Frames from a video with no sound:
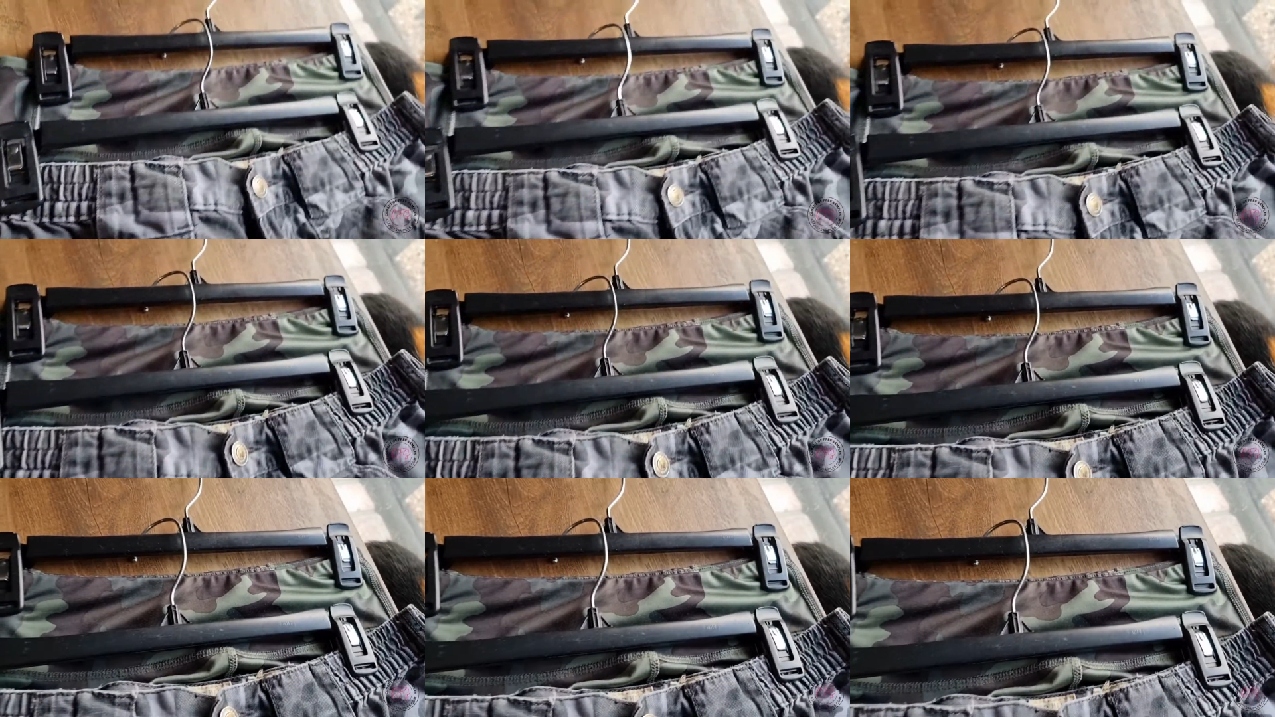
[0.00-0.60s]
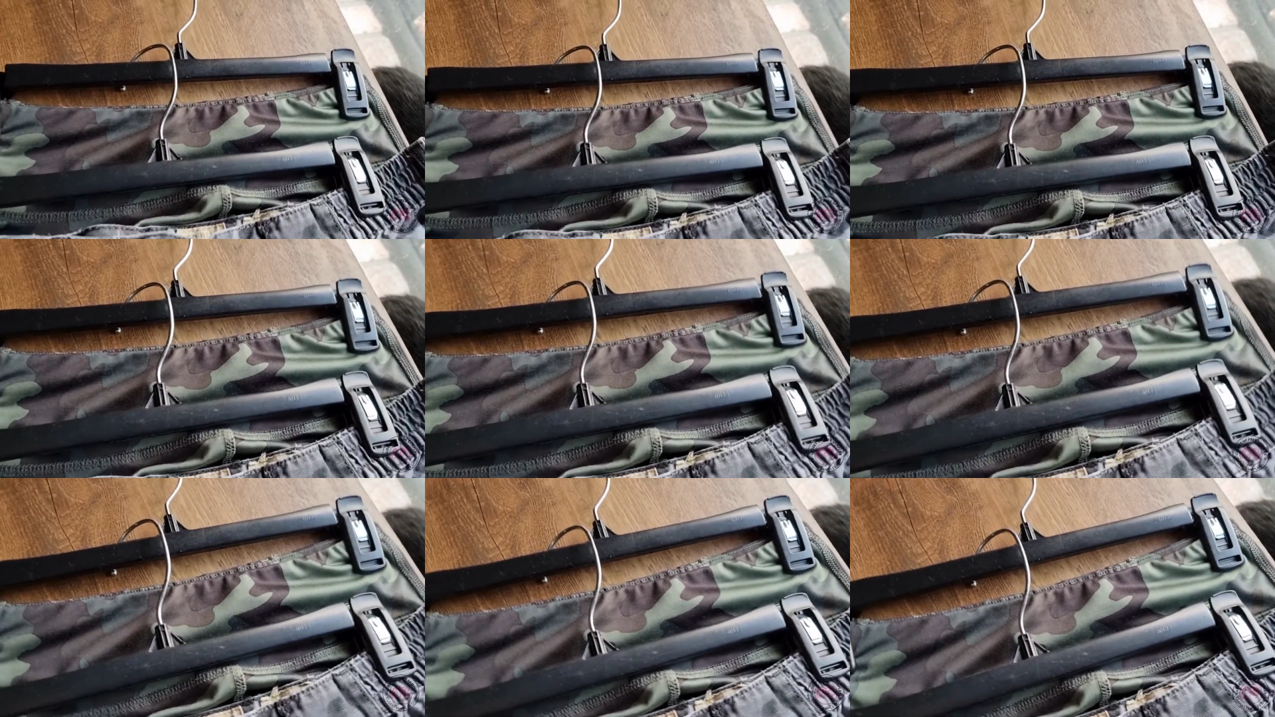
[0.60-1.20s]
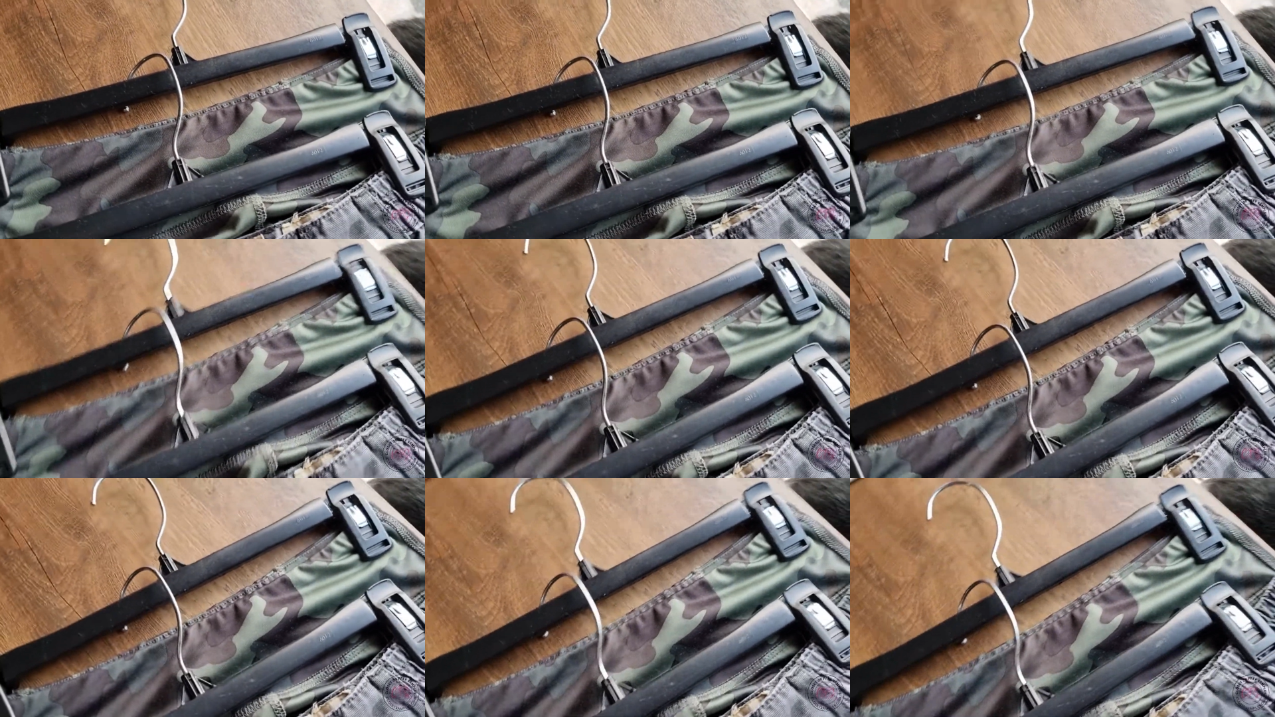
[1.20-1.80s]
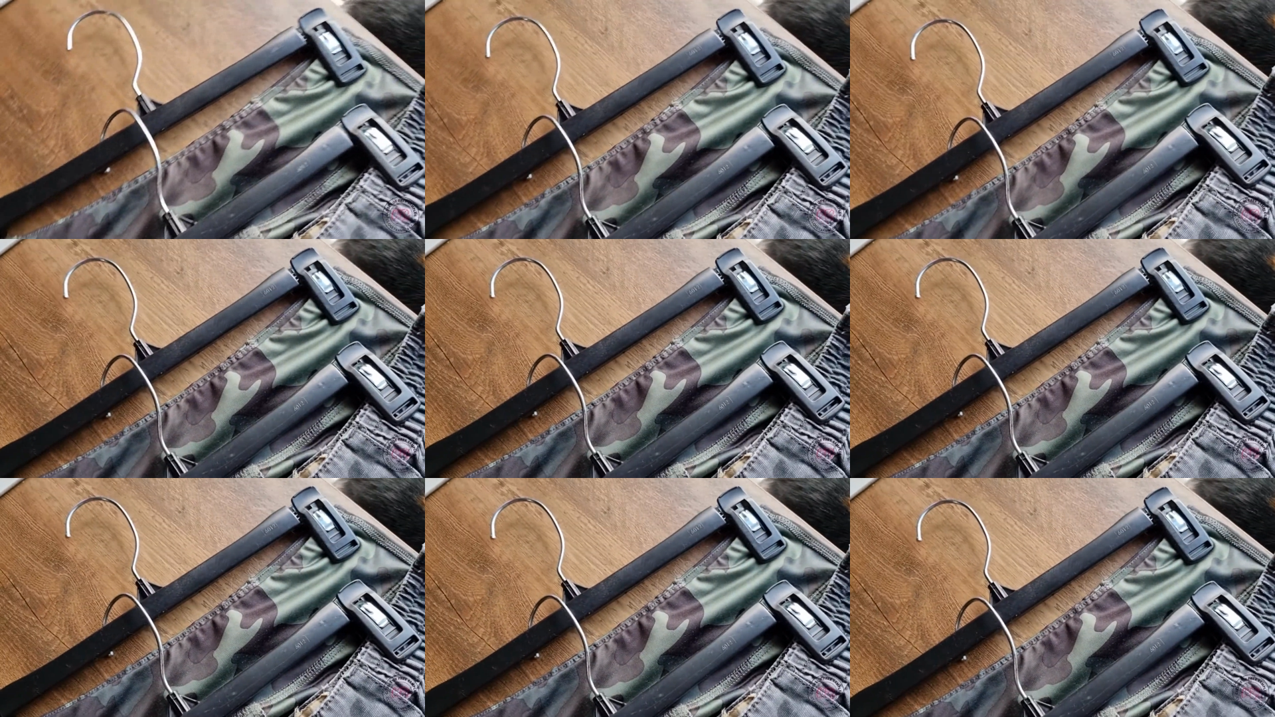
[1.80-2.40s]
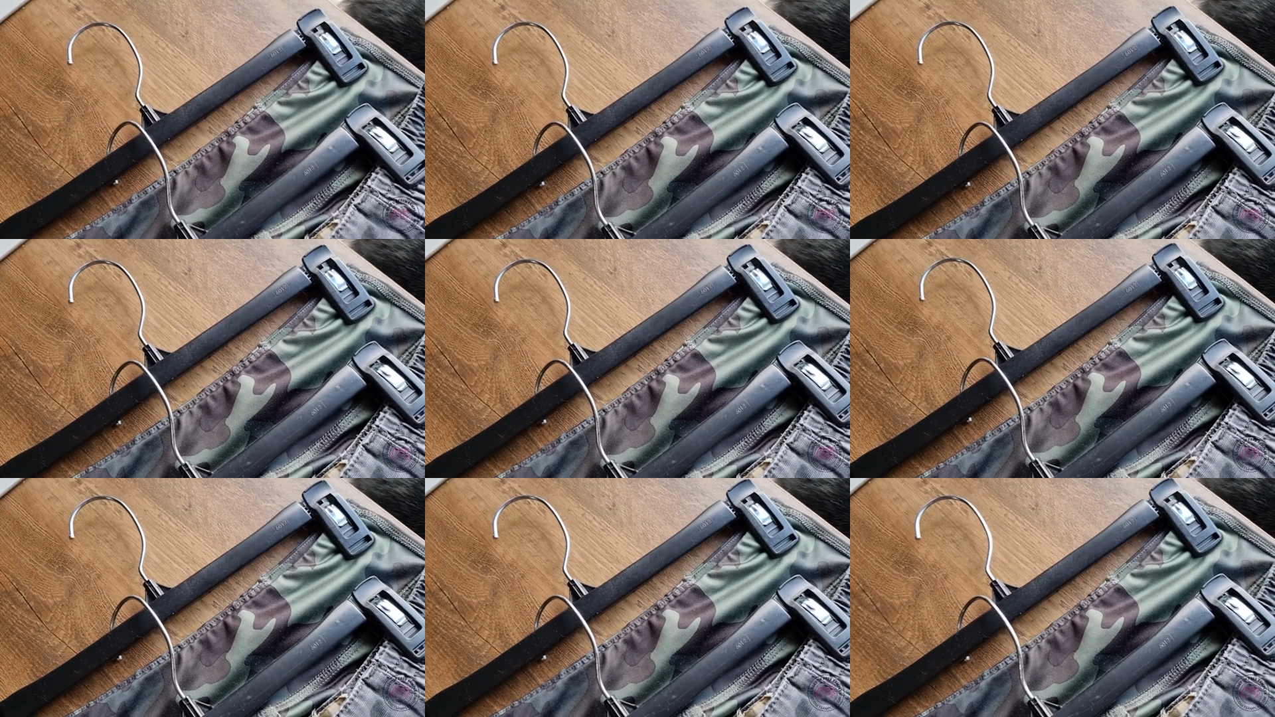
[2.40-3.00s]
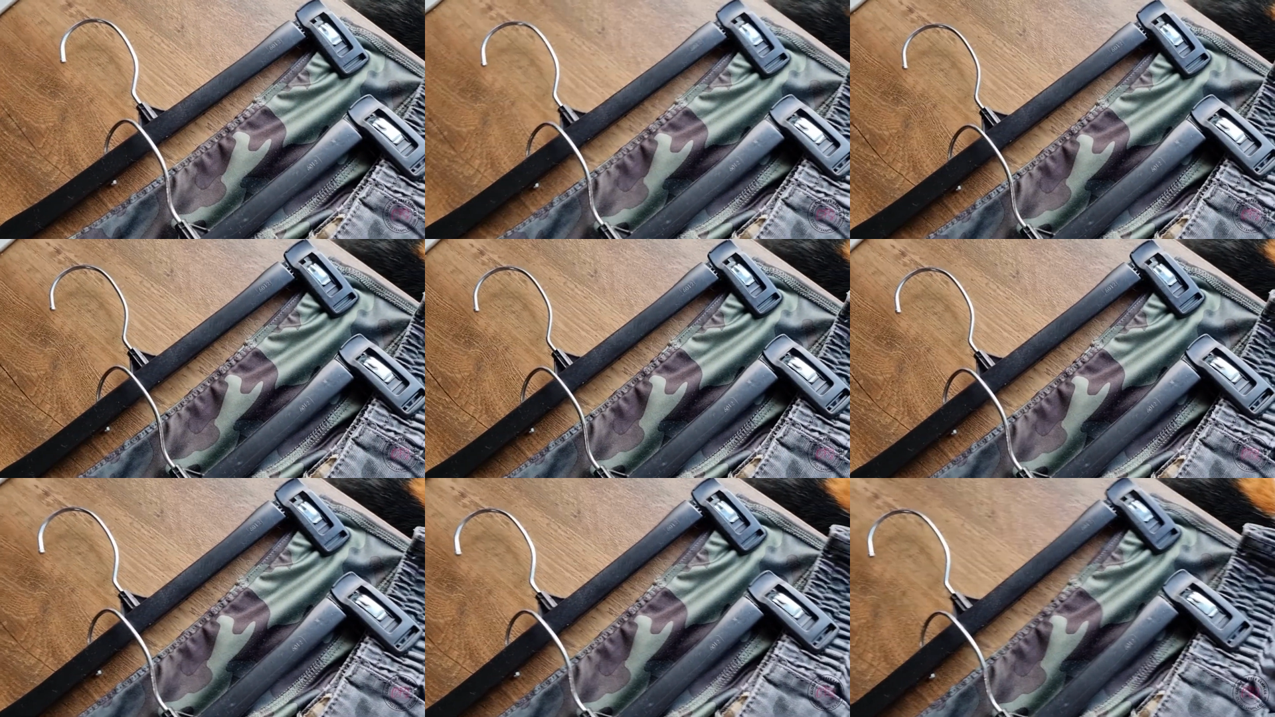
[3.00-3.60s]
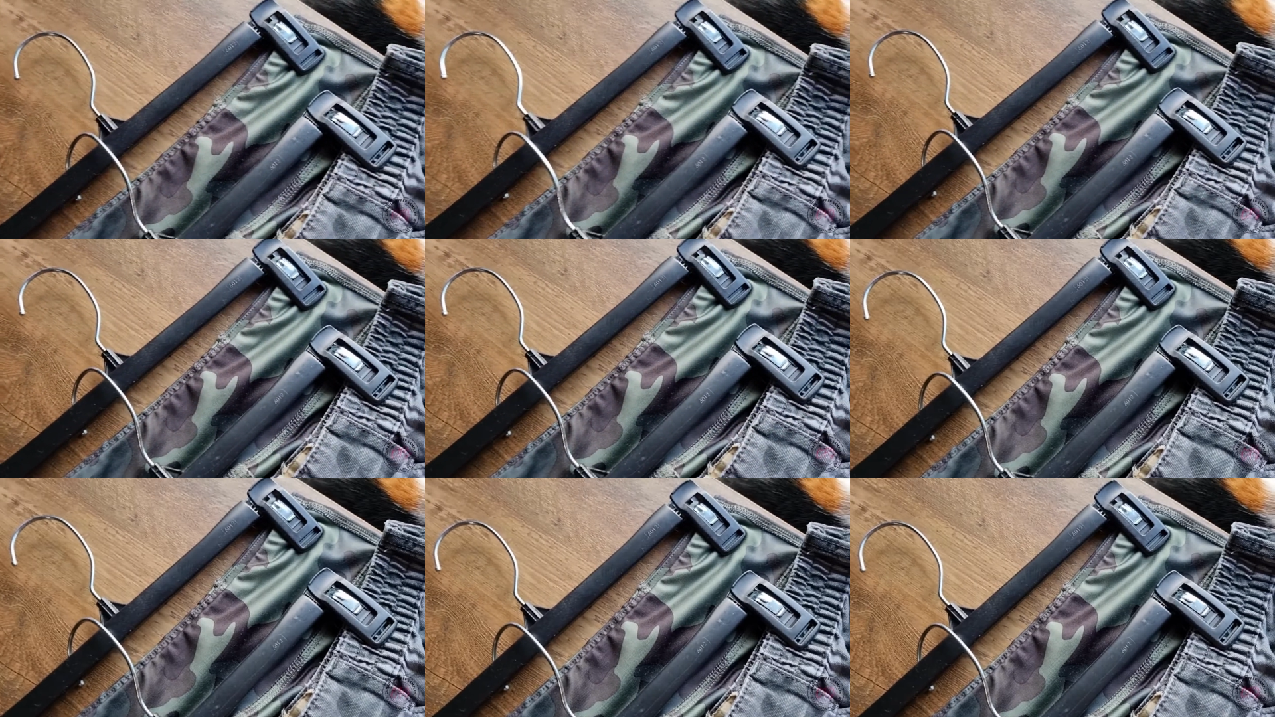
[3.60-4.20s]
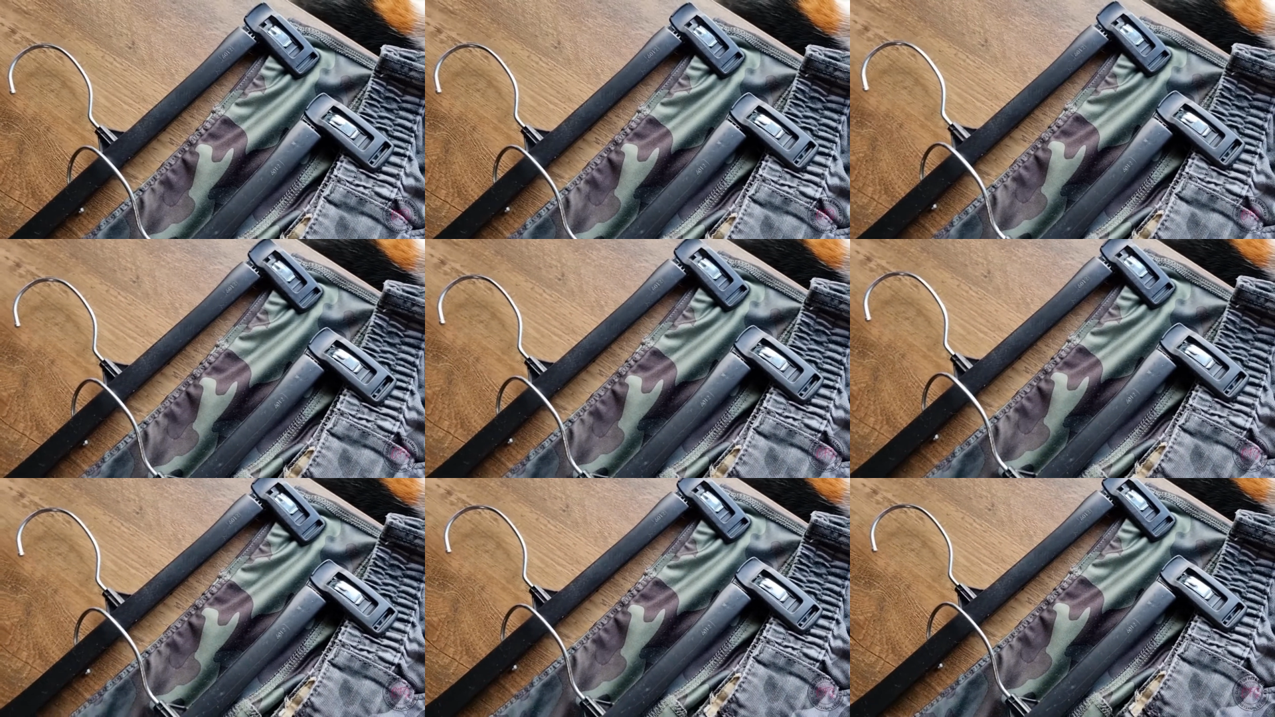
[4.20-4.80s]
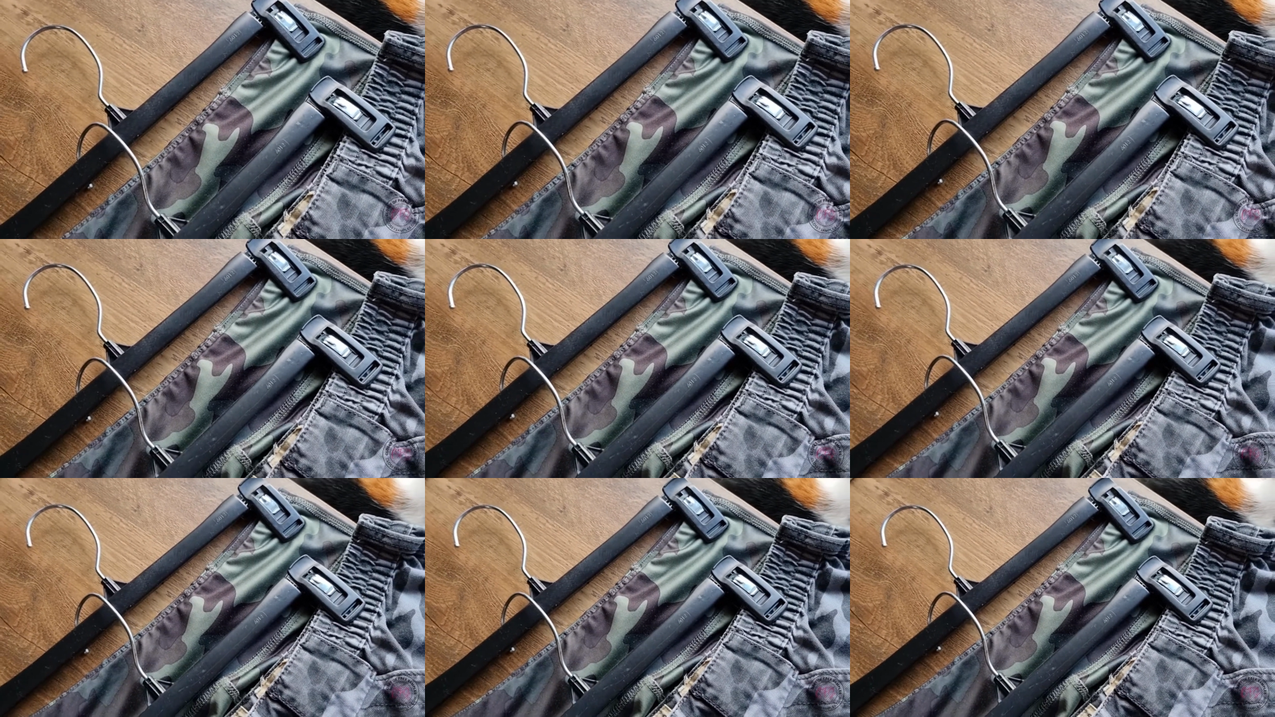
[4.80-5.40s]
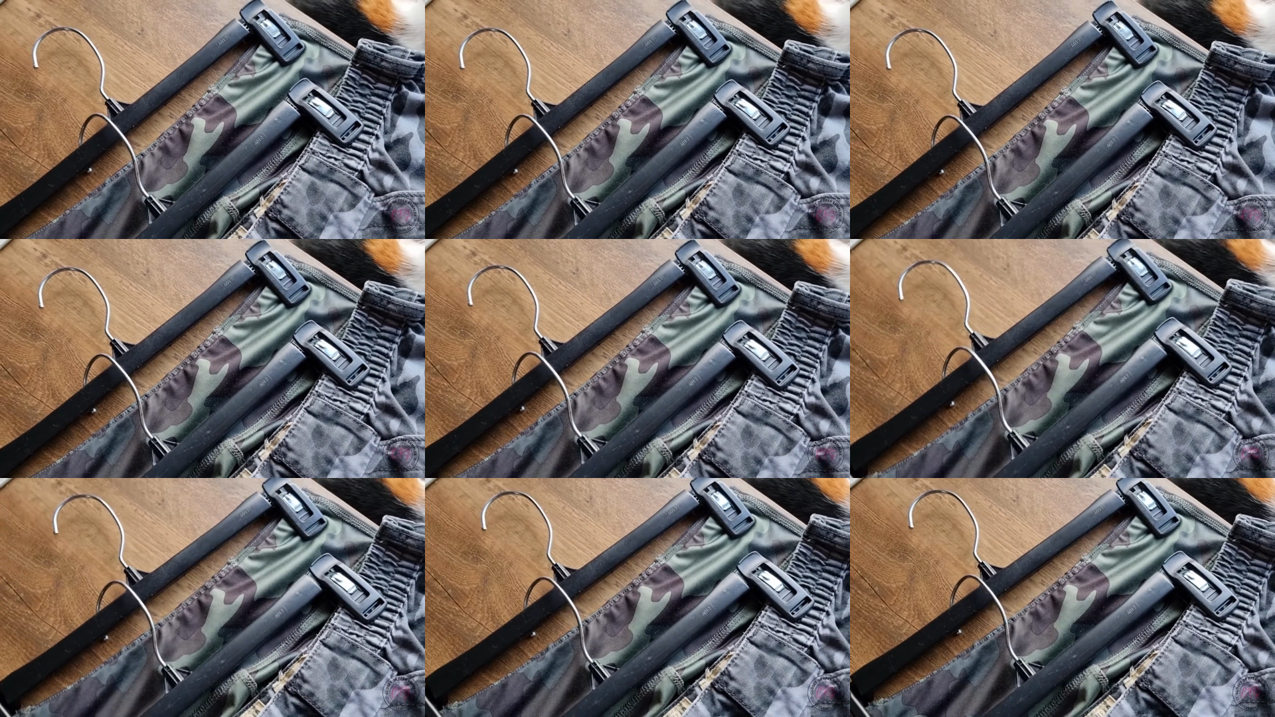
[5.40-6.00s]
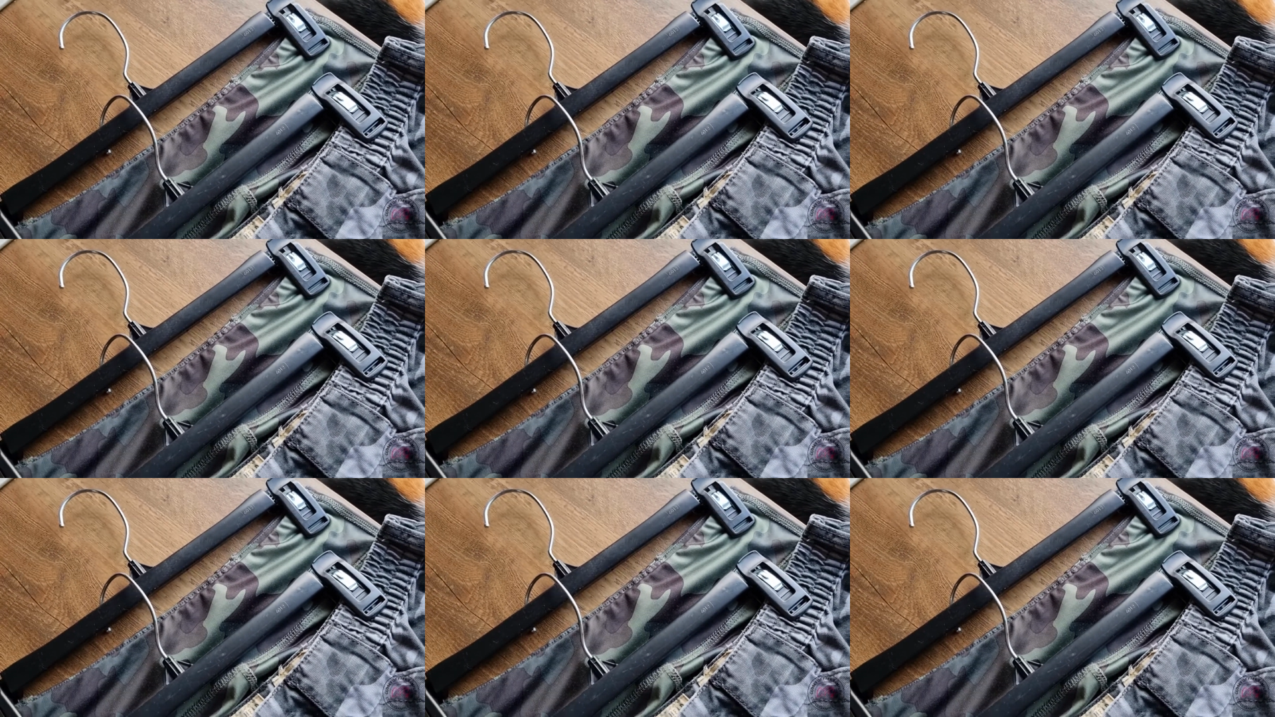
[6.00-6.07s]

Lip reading: [unreadable: no face in view]